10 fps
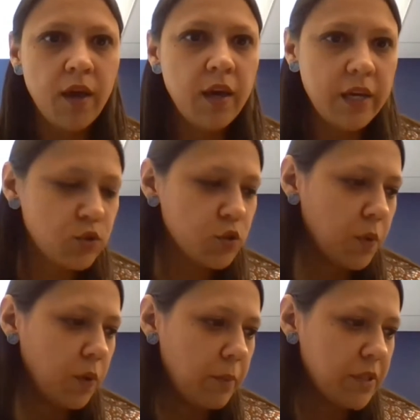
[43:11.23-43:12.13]
but I've
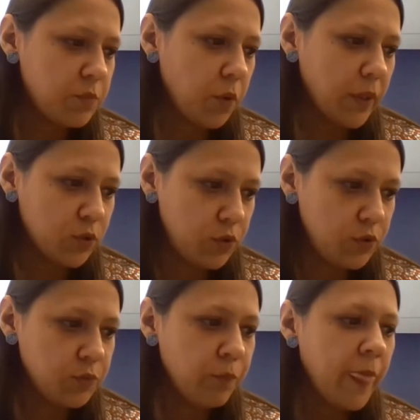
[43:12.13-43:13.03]

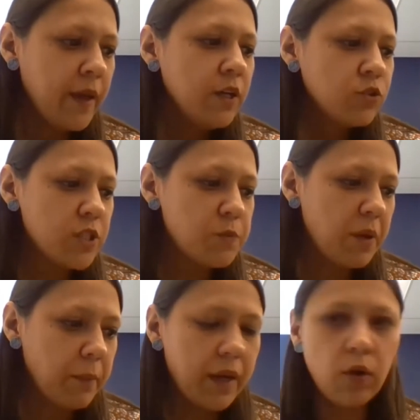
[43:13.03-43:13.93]
chosen those
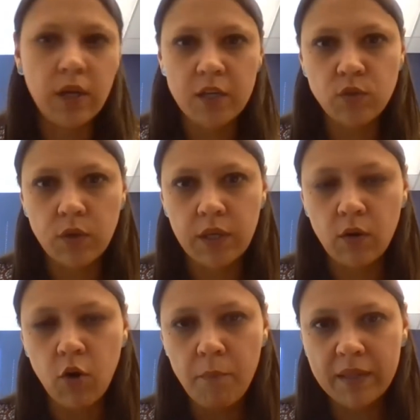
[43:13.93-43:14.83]
who better
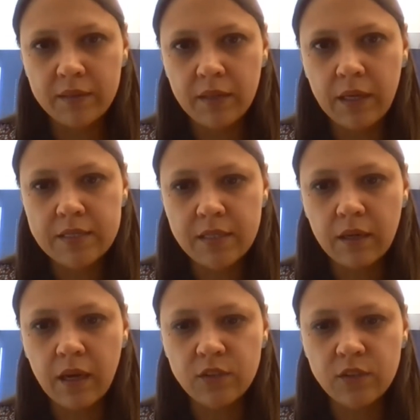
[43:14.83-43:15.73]
represent this.